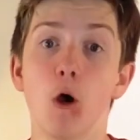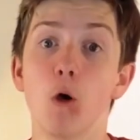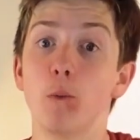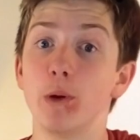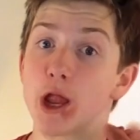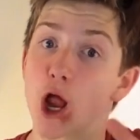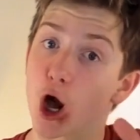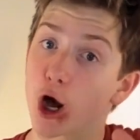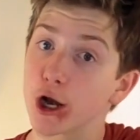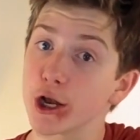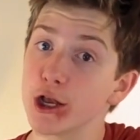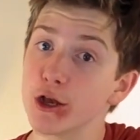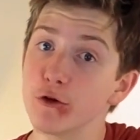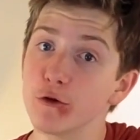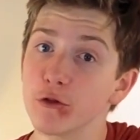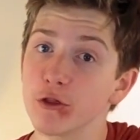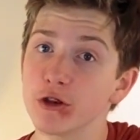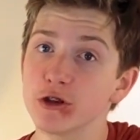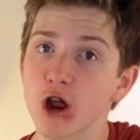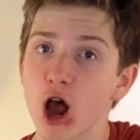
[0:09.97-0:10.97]
We are gonna do
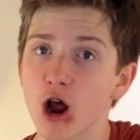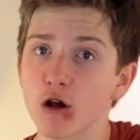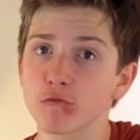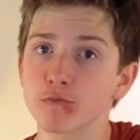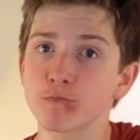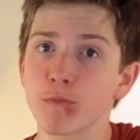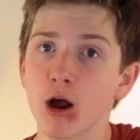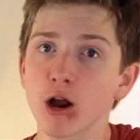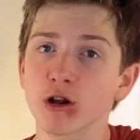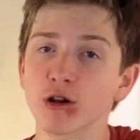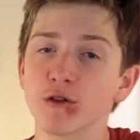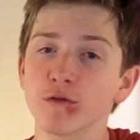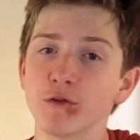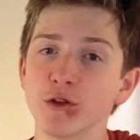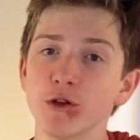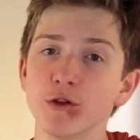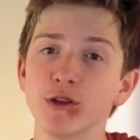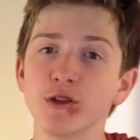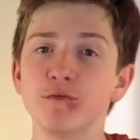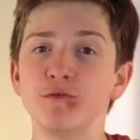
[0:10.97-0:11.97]
the dog park
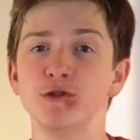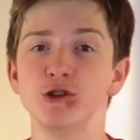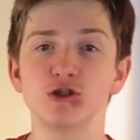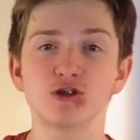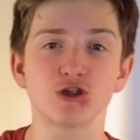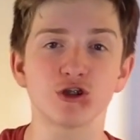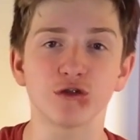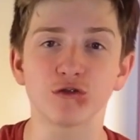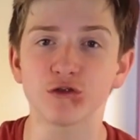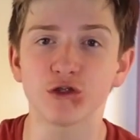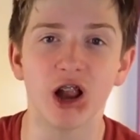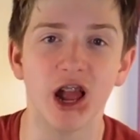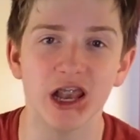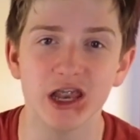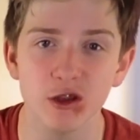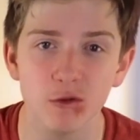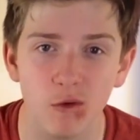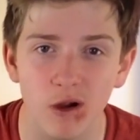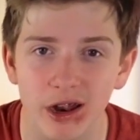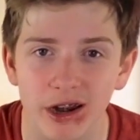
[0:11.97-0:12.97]
review in the future for
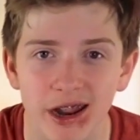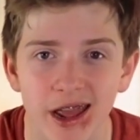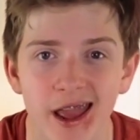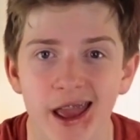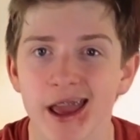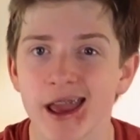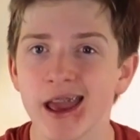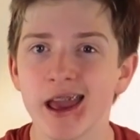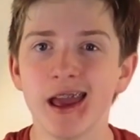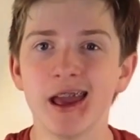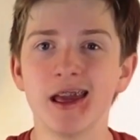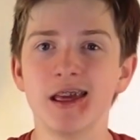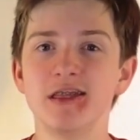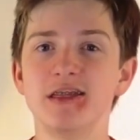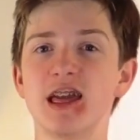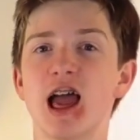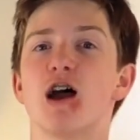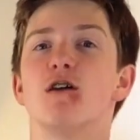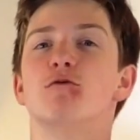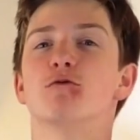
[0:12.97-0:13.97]
anyone
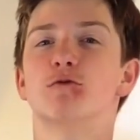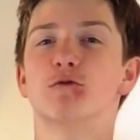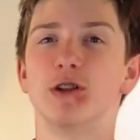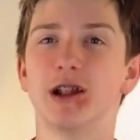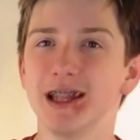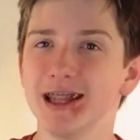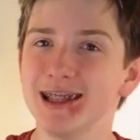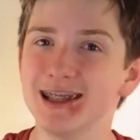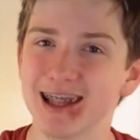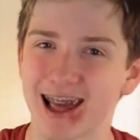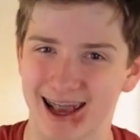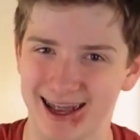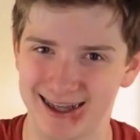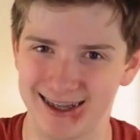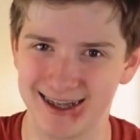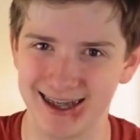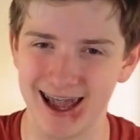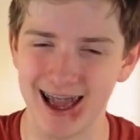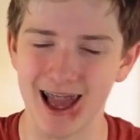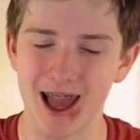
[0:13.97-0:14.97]
that really
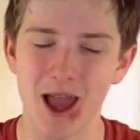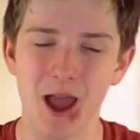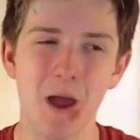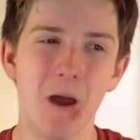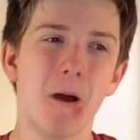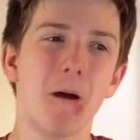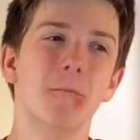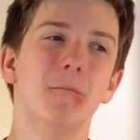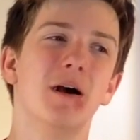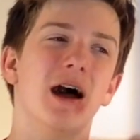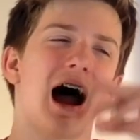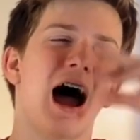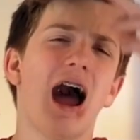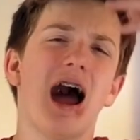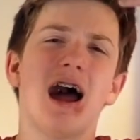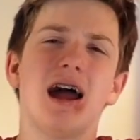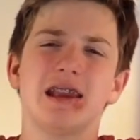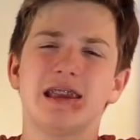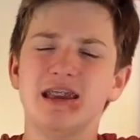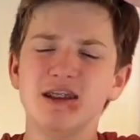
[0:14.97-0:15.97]
likes it, but
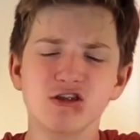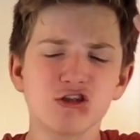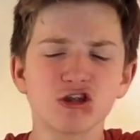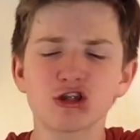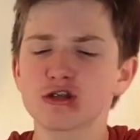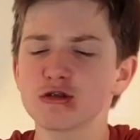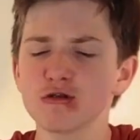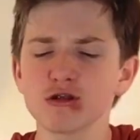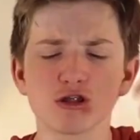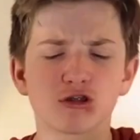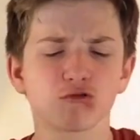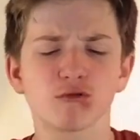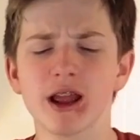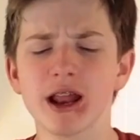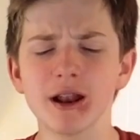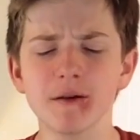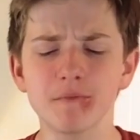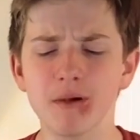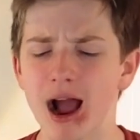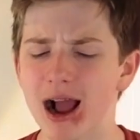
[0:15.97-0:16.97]
he just threw this
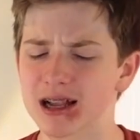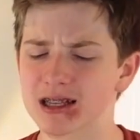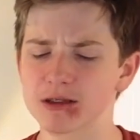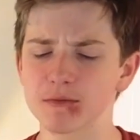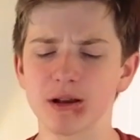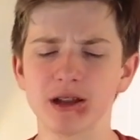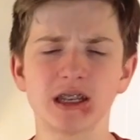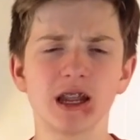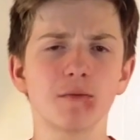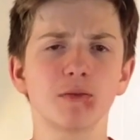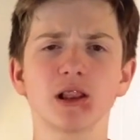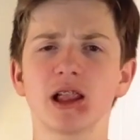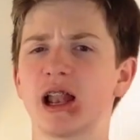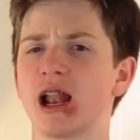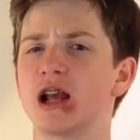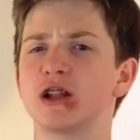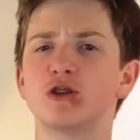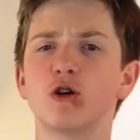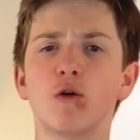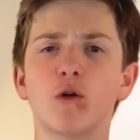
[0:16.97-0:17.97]
random box on my table, and
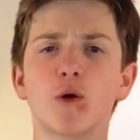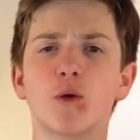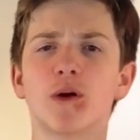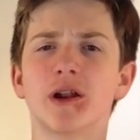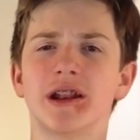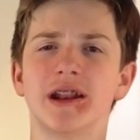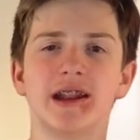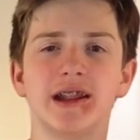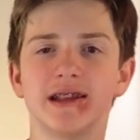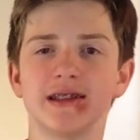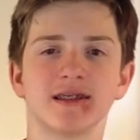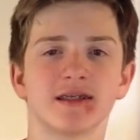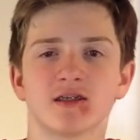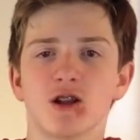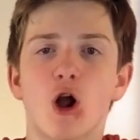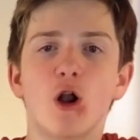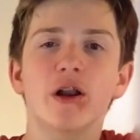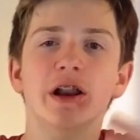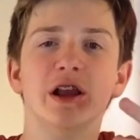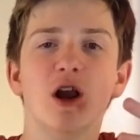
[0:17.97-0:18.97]
I don't know what it is. It's
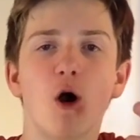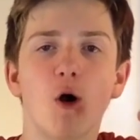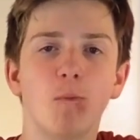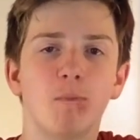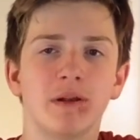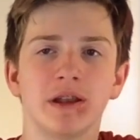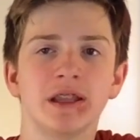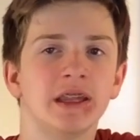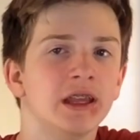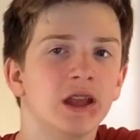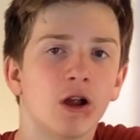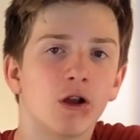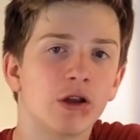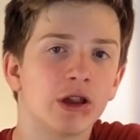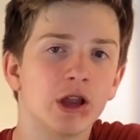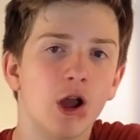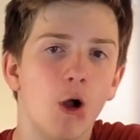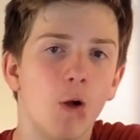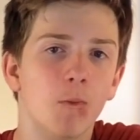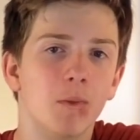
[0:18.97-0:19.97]
already open. He
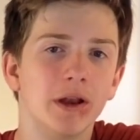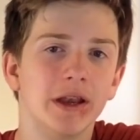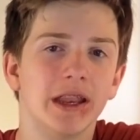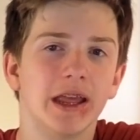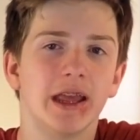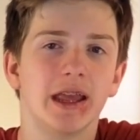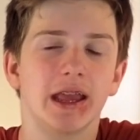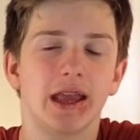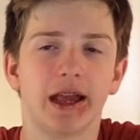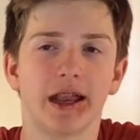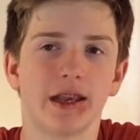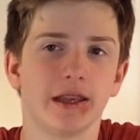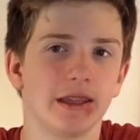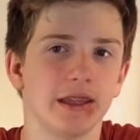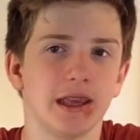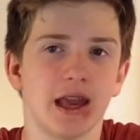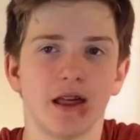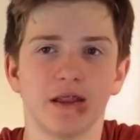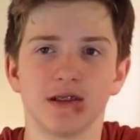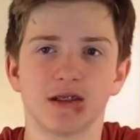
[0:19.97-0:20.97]
already opened it, and
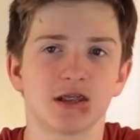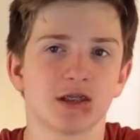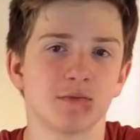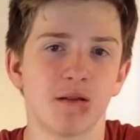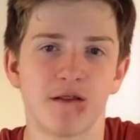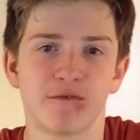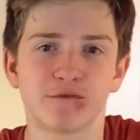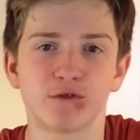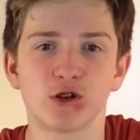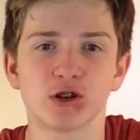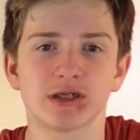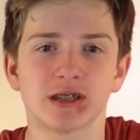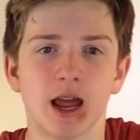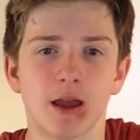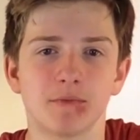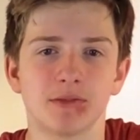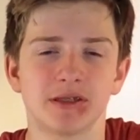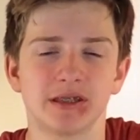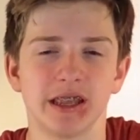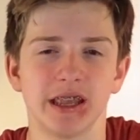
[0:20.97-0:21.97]
yeah, this is my first
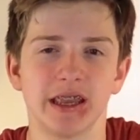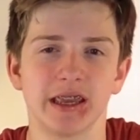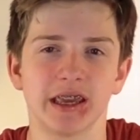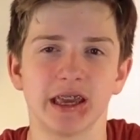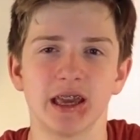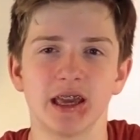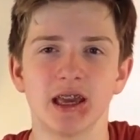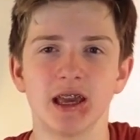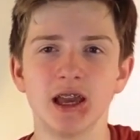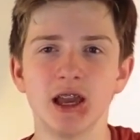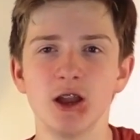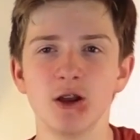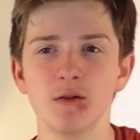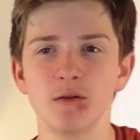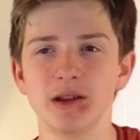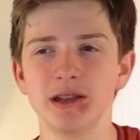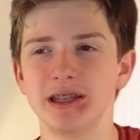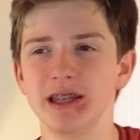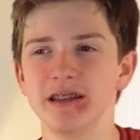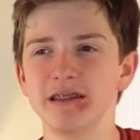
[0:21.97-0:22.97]
time seeing it.
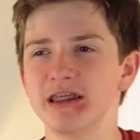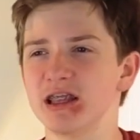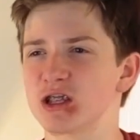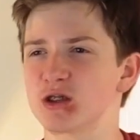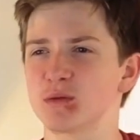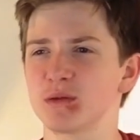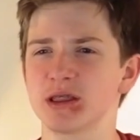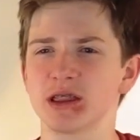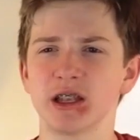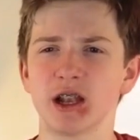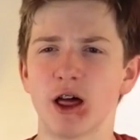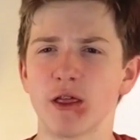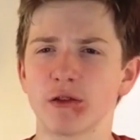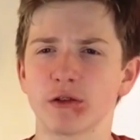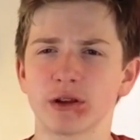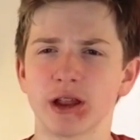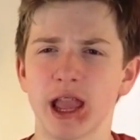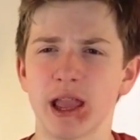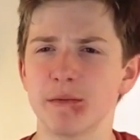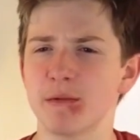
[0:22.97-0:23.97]
We did this with another
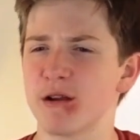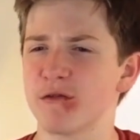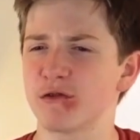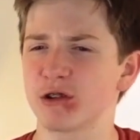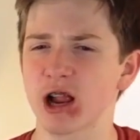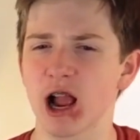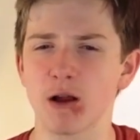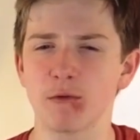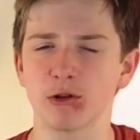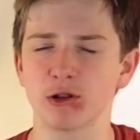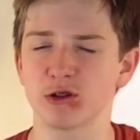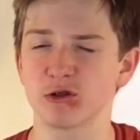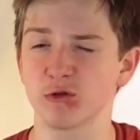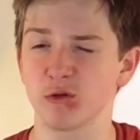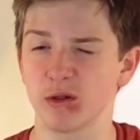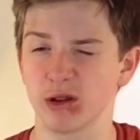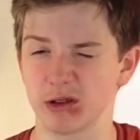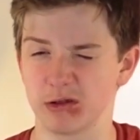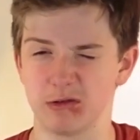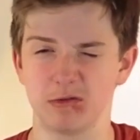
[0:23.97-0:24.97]
game. I forgot what it
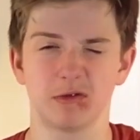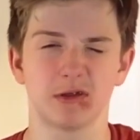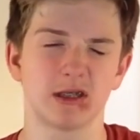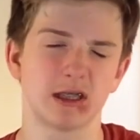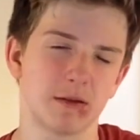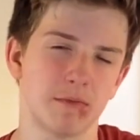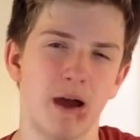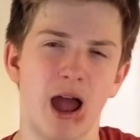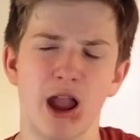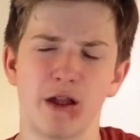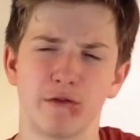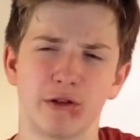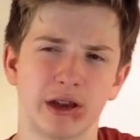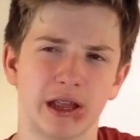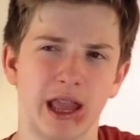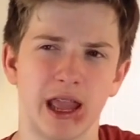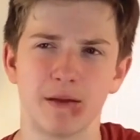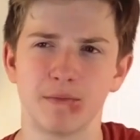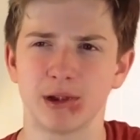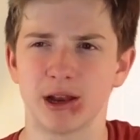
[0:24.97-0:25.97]
was. It was the pirate
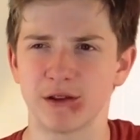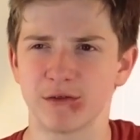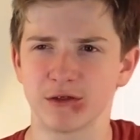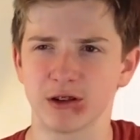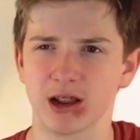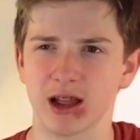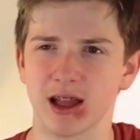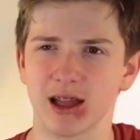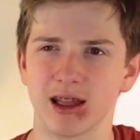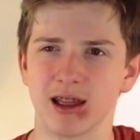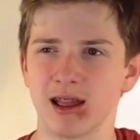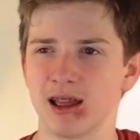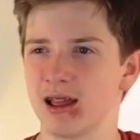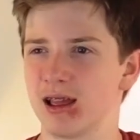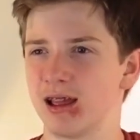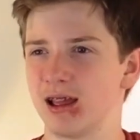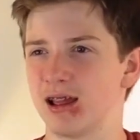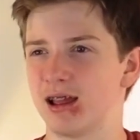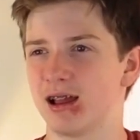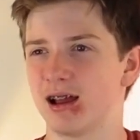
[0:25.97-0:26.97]
game, but I
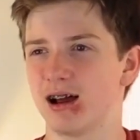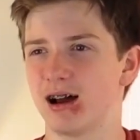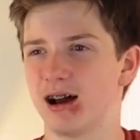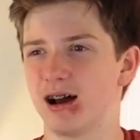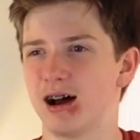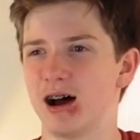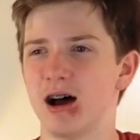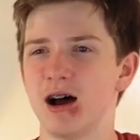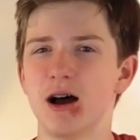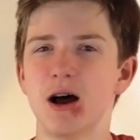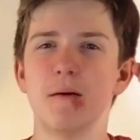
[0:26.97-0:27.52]
forgot.